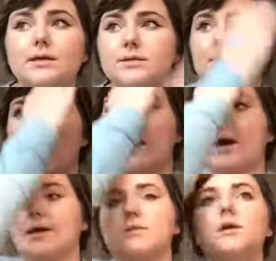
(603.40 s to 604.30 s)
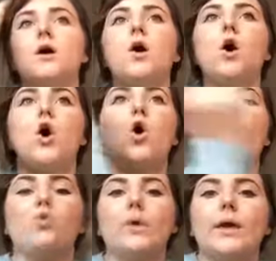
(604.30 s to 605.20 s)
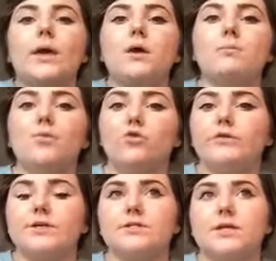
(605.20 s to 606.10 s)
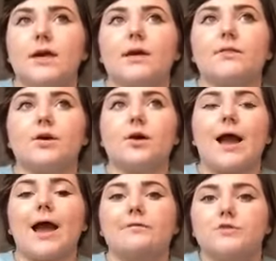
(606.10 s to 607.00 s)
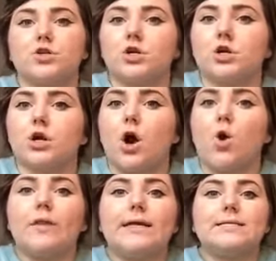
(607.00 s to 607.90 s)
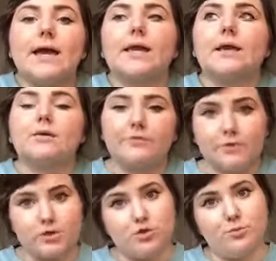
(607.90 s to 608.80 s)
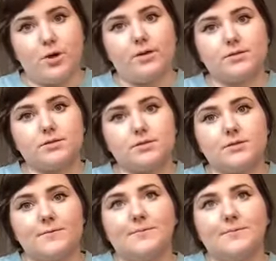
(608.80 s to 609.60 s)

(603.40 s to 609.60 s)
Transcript: is that We moved in together after only dating for 2 months.